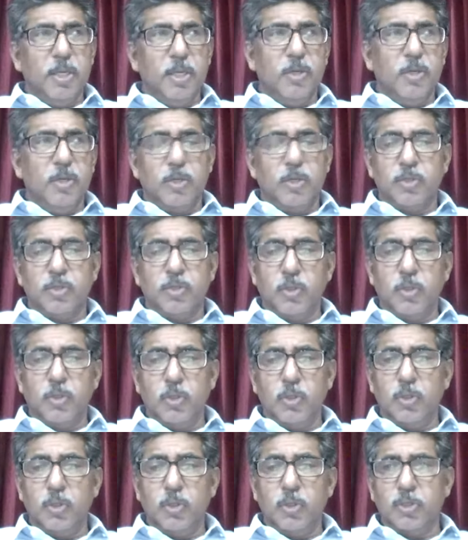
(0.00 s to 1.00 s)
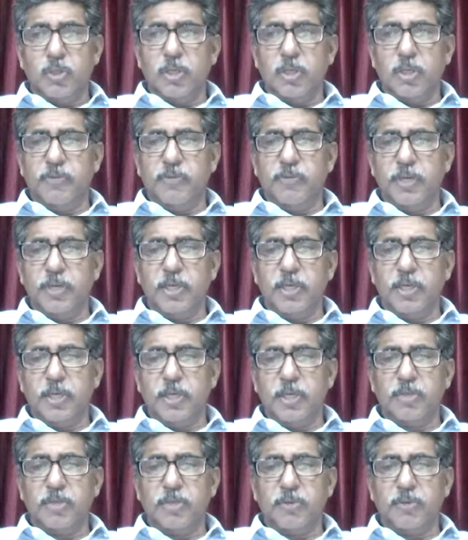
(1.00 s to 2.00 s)
or sorrows or
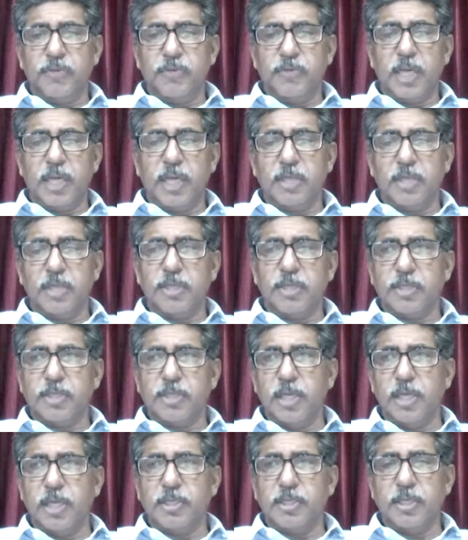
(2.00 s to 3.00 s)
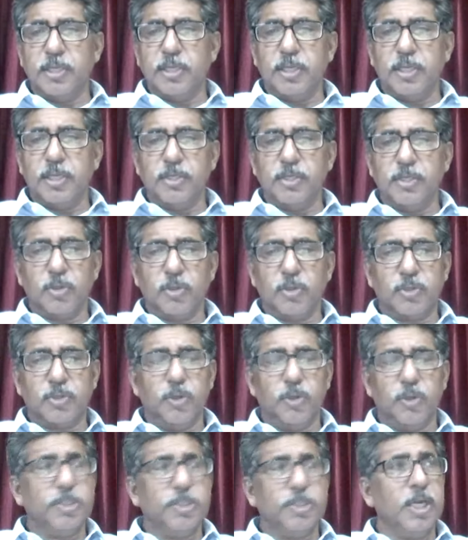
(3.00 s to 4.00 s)
difficulties or financial scarcities or
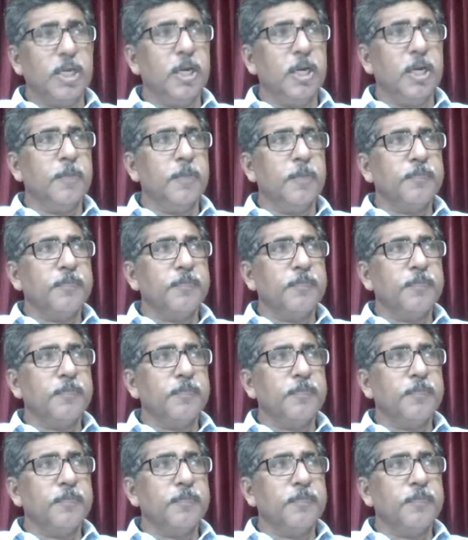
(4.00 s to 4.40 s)
social